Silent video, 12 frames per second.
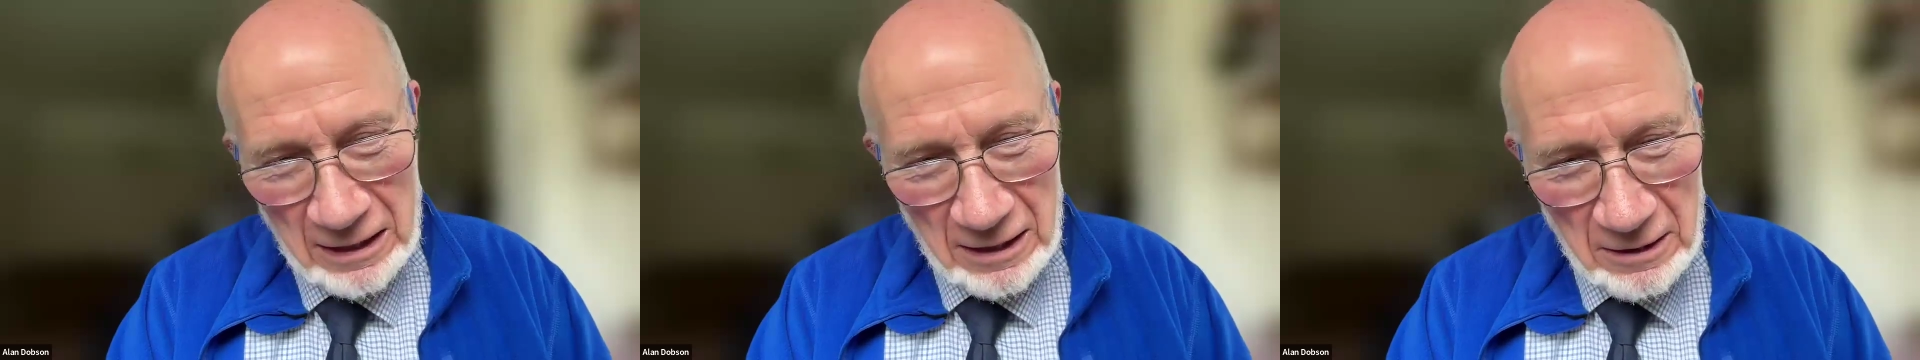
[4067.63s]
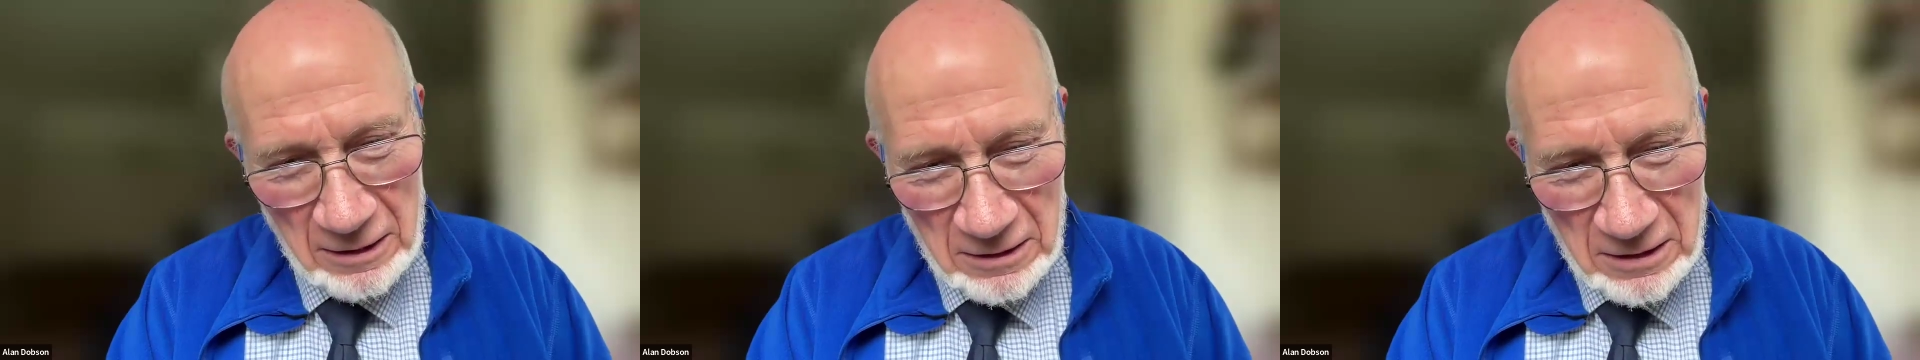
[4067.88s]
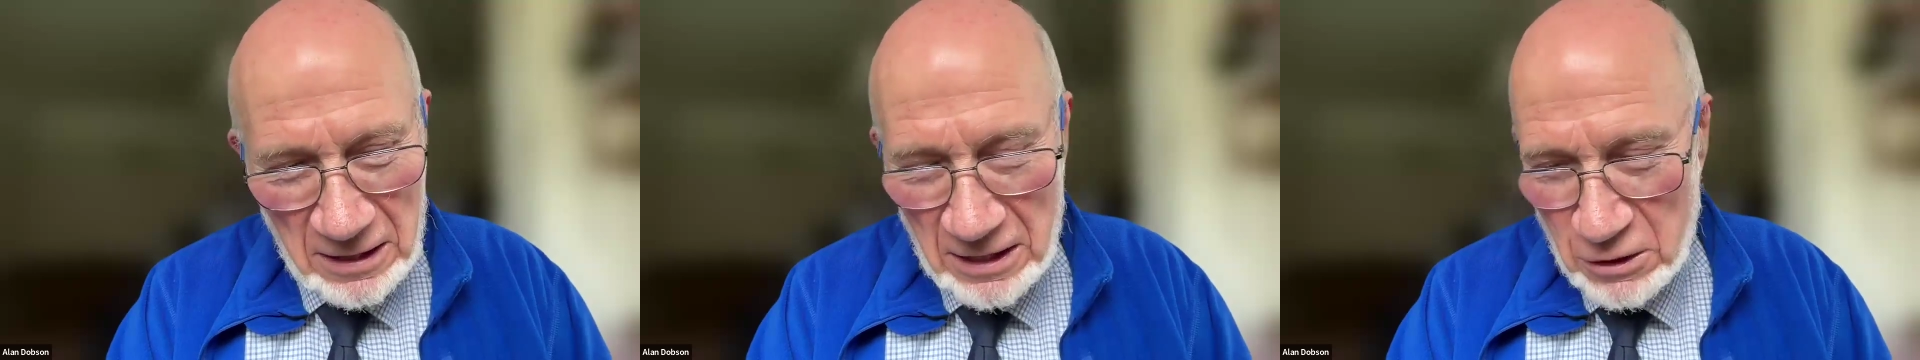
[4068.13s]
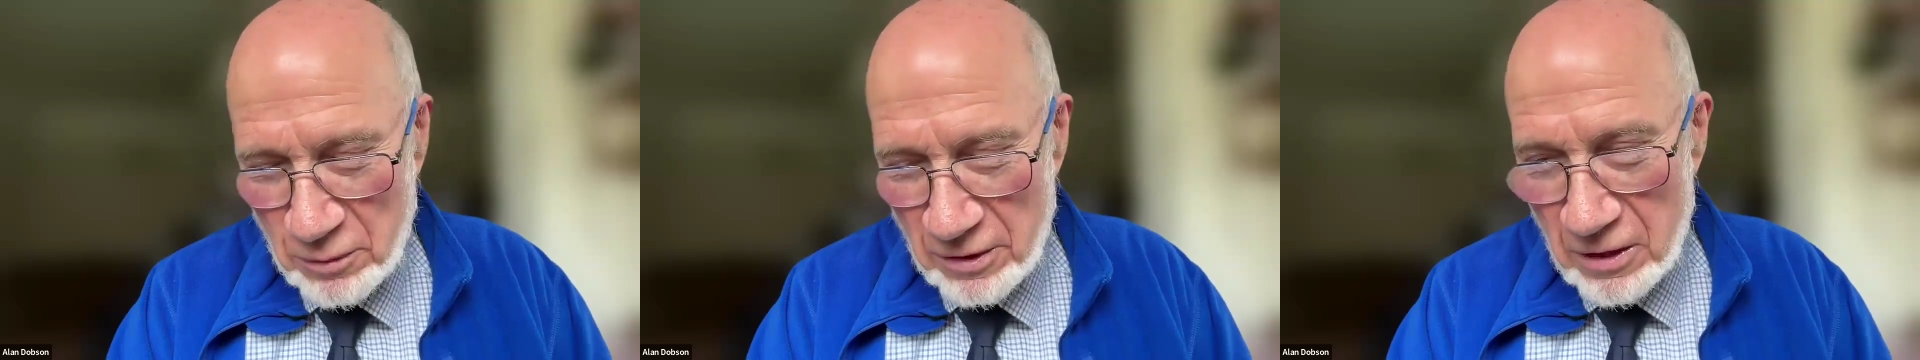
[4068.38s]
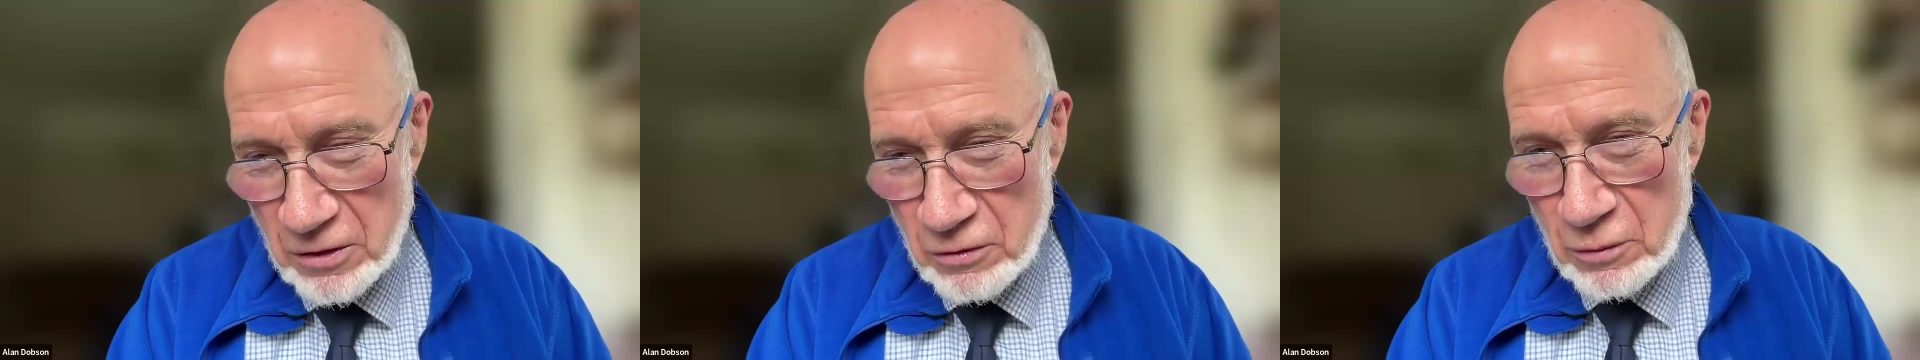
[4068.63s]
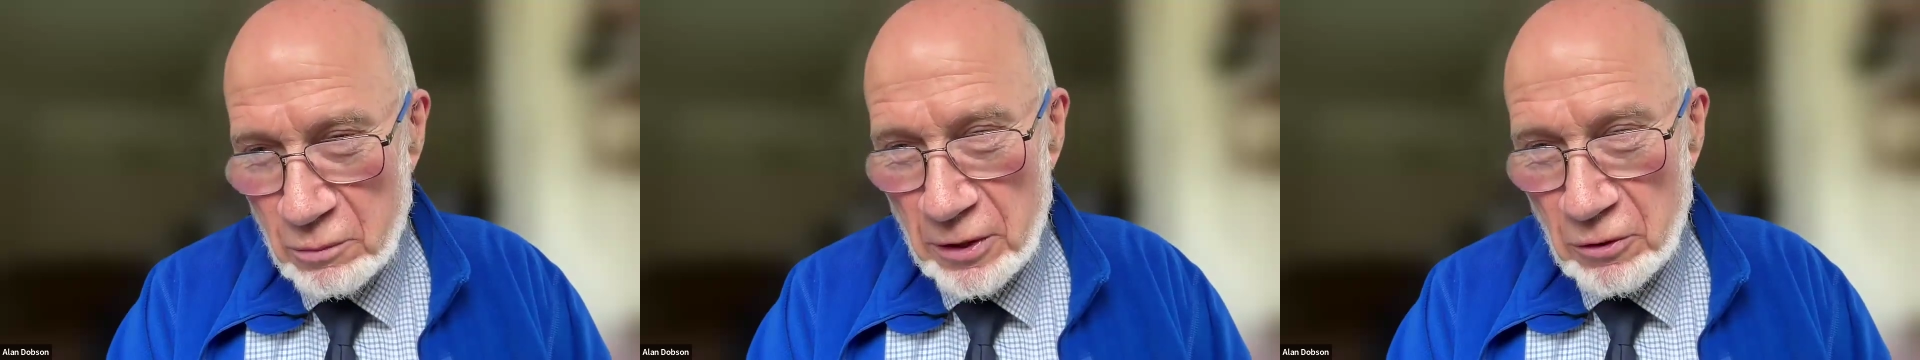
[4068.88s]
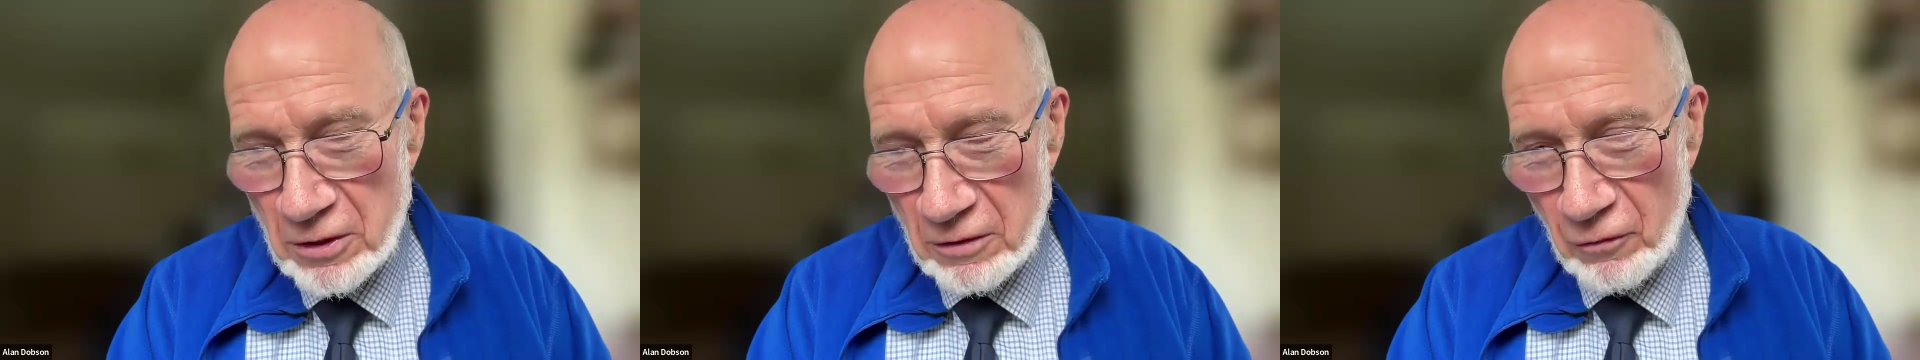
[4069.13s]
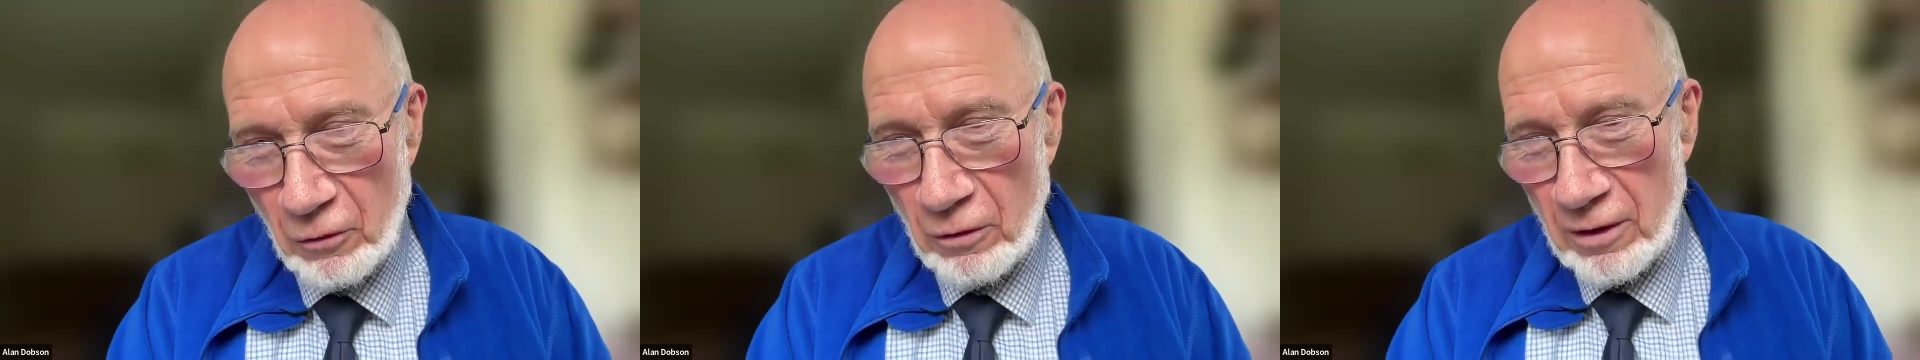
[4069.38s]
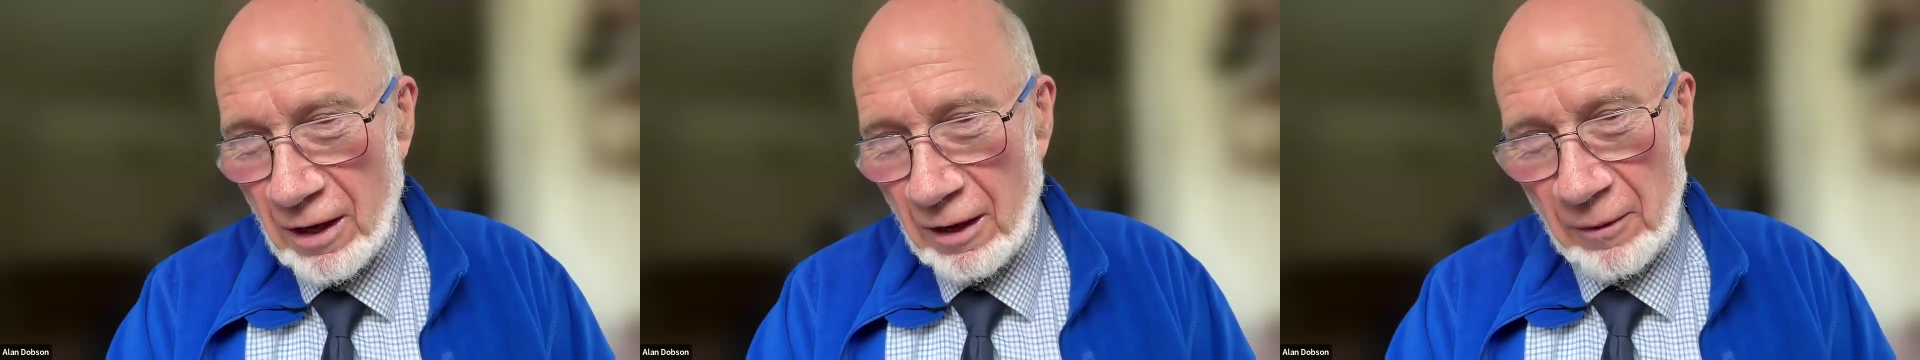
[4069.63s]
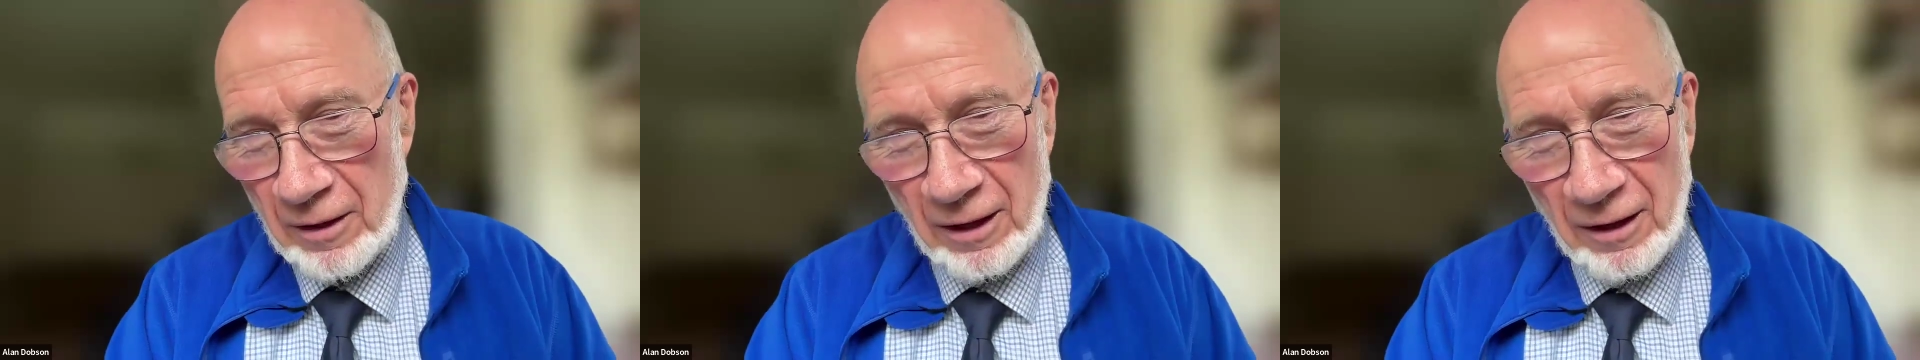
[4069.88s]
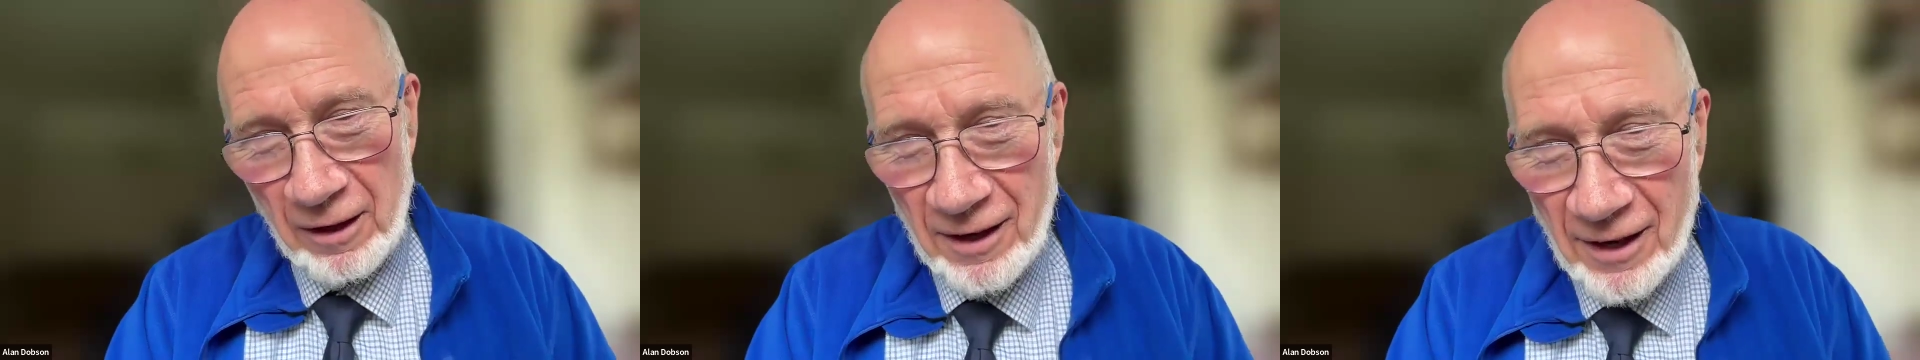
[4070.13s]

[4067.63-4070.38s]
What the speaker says: the experience was beautiful. I mean,